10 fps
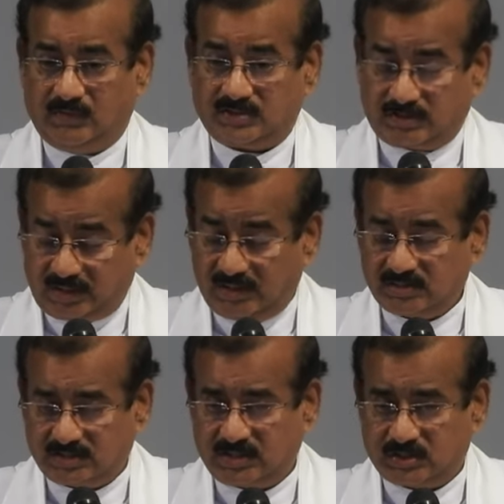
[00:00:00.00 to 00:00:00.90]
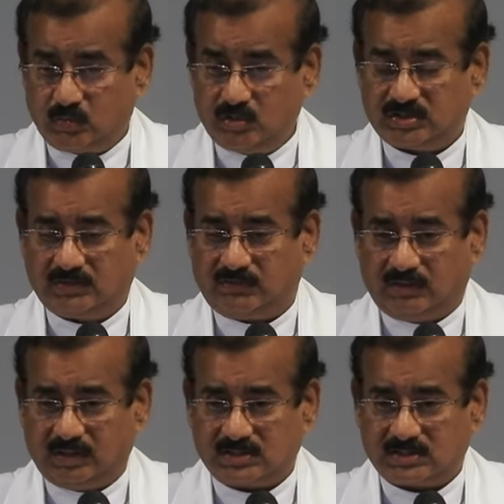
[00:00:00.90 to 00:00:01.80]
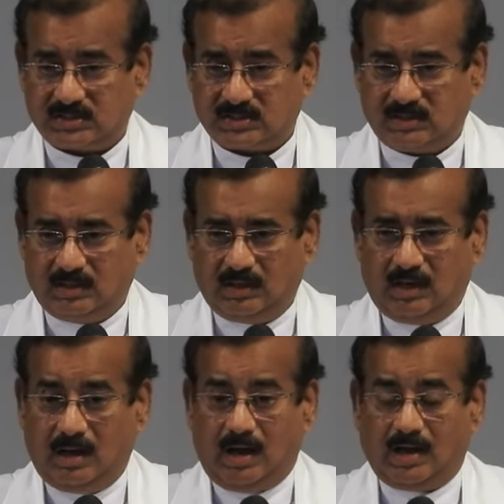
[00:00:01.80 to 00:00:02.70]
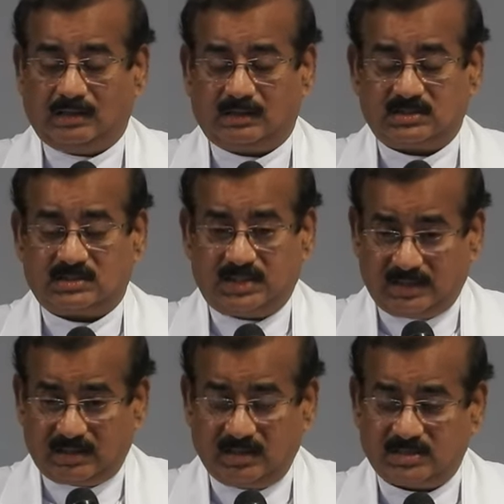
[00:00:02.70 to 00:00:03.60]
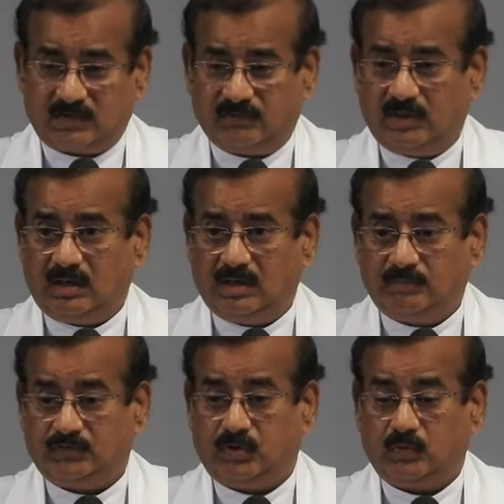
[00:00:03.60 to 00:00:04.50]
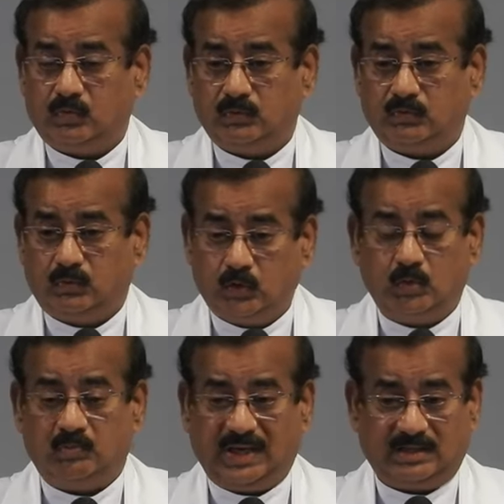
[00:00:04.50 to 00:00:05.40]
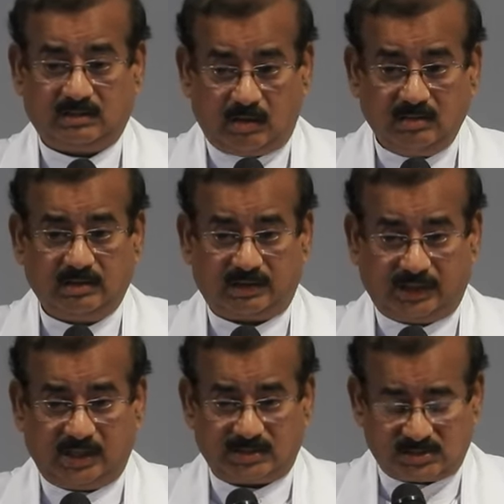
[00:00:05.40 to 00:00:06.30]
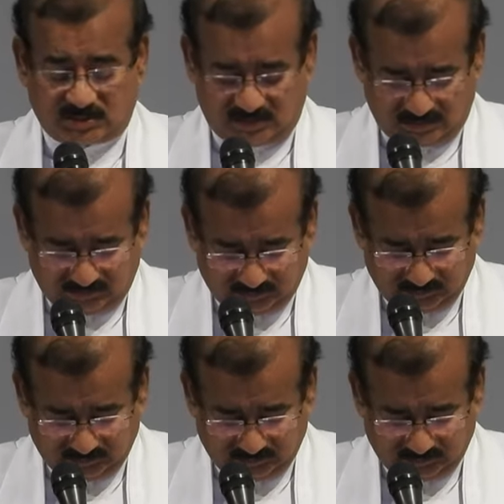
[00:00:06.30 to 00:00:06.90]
which realizes its own sinfulness and the sacredness of God before whom it congregates.